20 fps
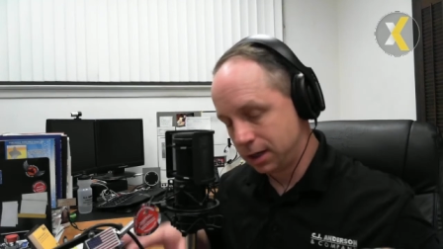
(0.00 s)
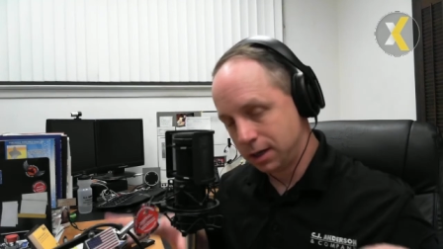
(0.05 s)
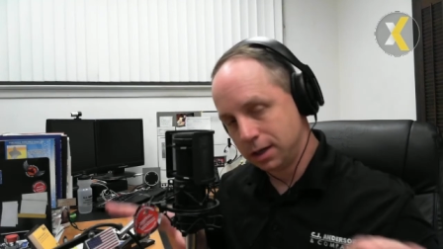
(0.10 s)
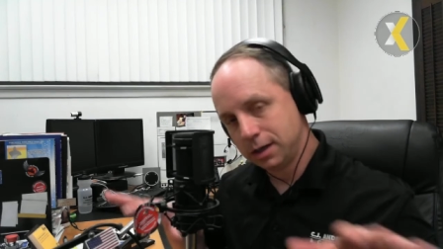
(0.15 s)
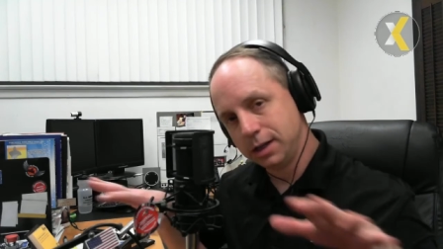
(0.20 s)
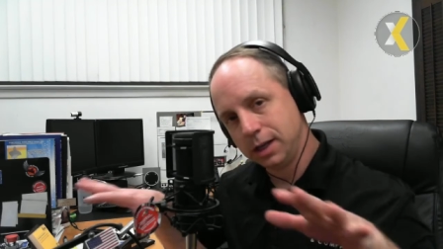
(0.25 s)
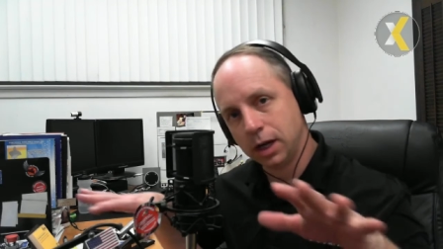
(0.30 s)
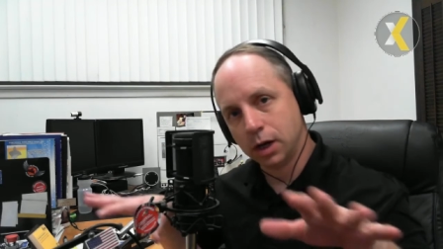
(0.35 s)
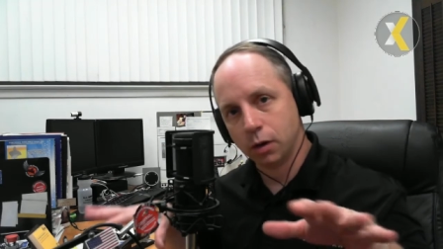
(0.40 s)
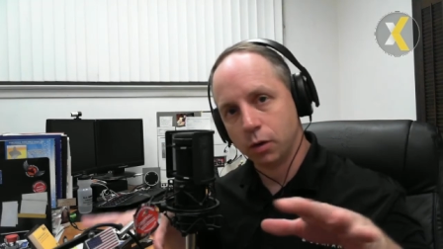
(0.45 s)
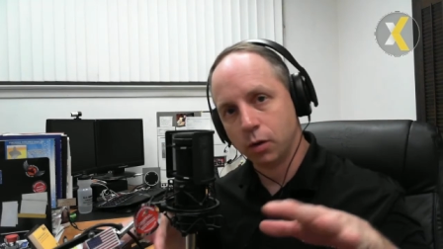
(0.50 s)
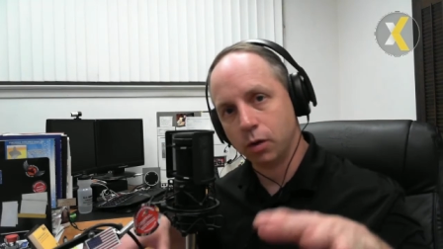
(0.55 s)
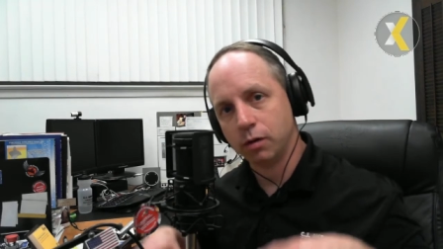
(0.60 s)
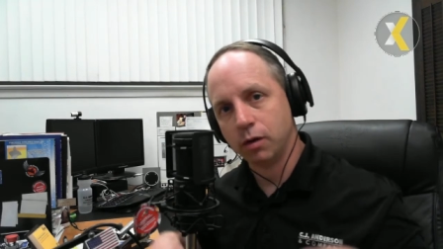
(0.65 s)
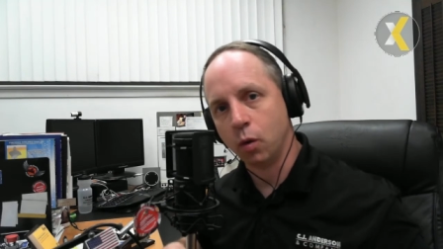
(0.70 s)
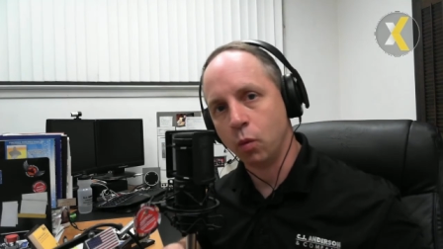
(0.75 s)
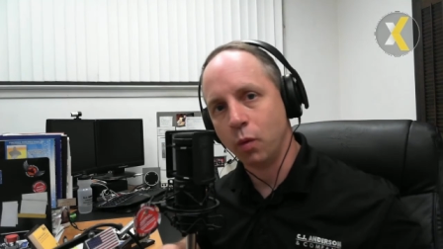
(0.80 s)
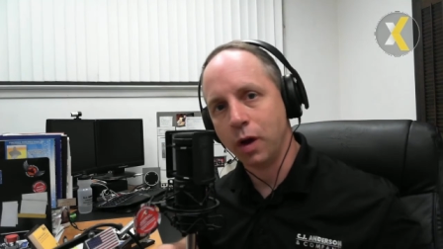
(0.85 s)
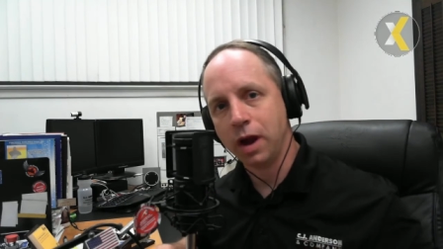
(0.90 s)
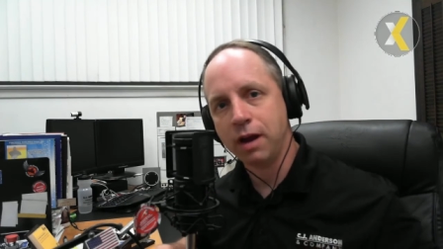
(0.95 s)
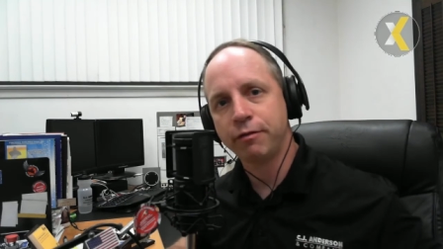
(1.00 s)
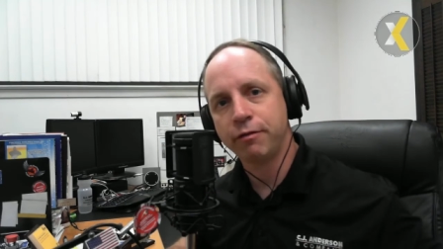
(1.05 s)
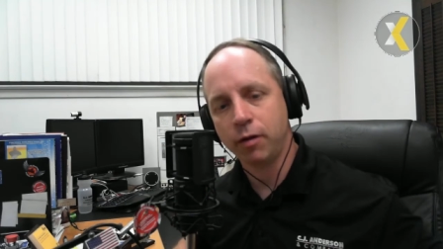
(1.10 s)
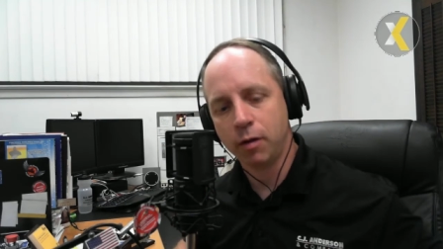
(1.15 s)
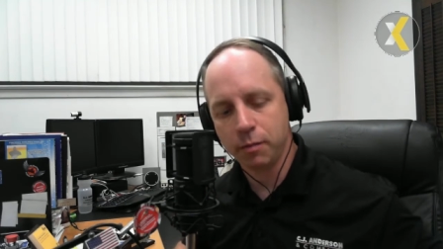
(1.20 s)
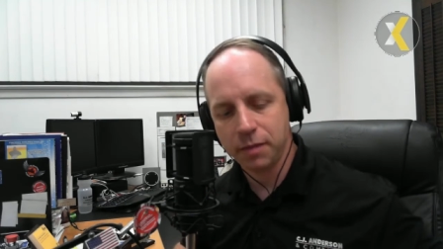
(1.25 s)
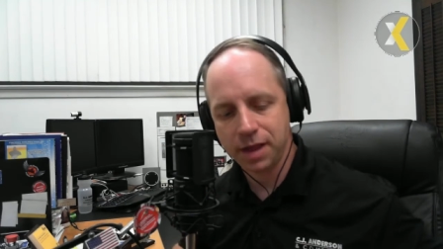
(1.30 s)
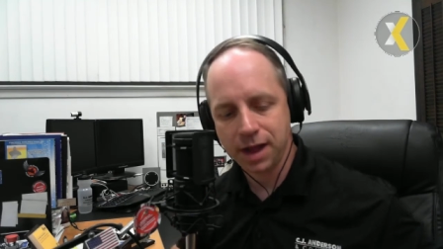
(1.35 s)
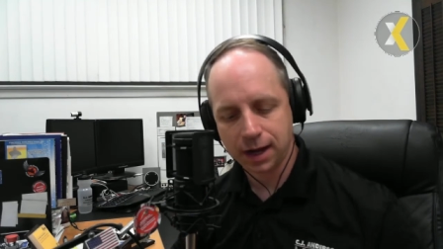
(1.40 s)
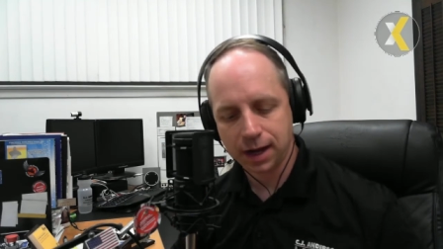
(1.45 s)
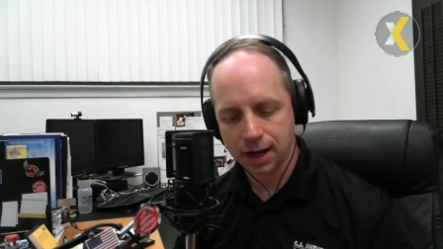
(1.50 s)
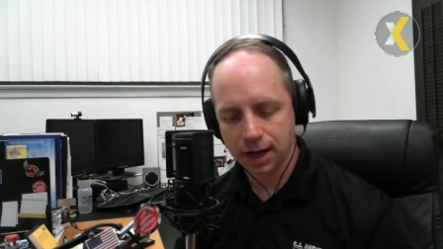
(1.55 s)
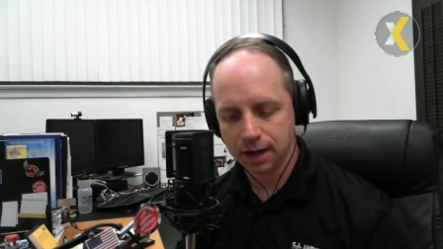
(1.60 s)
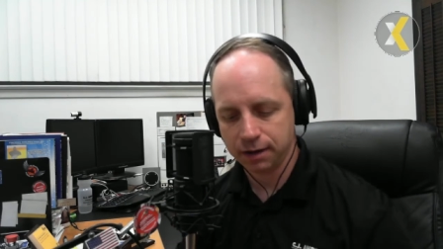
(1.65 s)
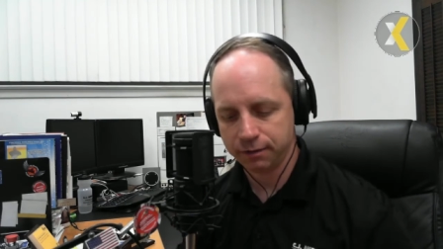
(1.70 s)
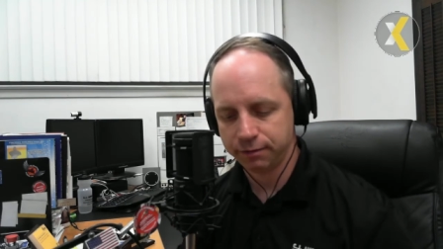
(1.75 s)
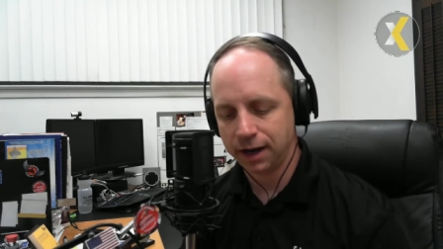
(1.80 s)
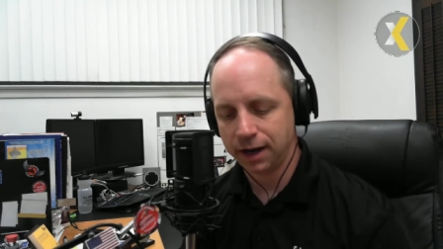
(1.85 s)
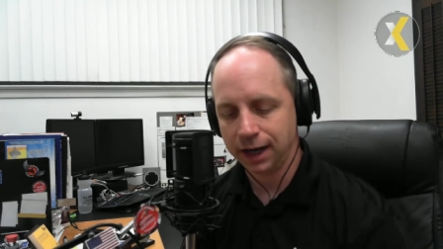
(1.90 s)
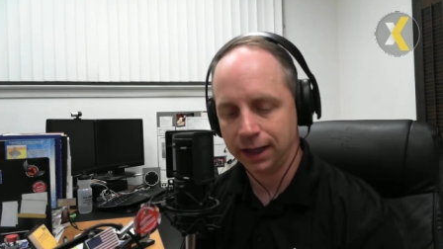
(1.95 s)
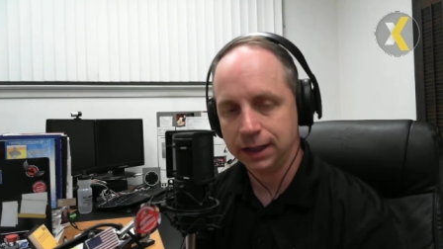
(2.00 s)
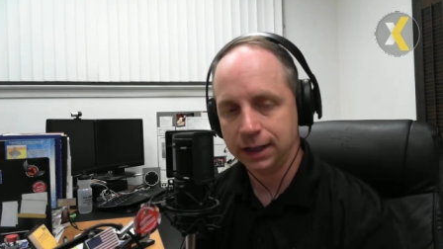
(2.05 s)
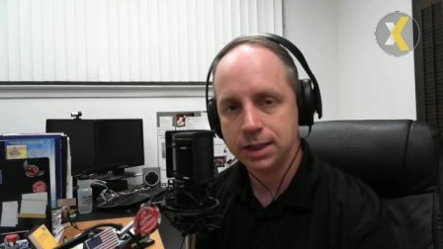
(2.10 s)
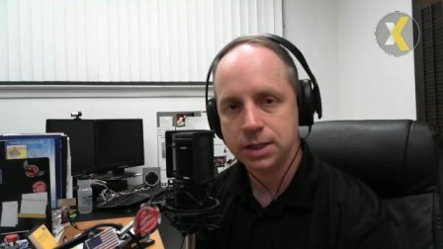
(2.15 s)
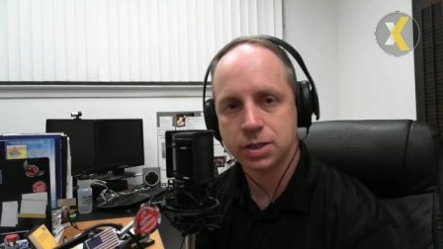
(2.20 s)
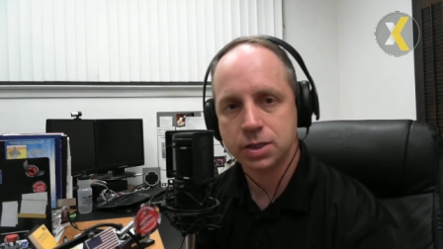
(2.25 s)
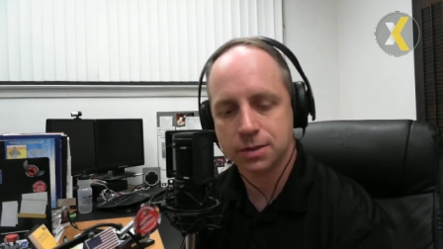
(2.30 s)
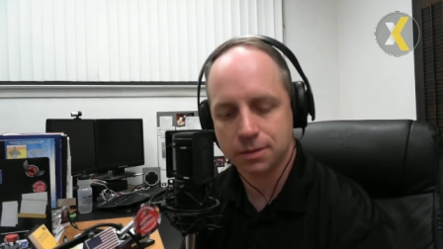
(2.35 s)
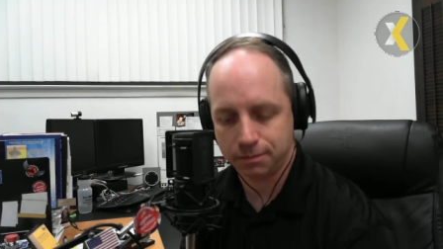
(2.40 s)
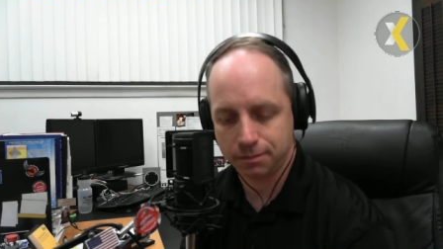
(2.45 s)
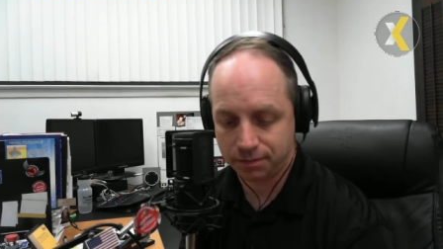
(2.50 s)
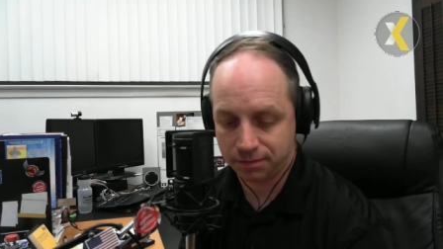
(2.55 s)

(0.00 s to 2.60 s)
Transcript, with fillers: you know, away from that kind of violence,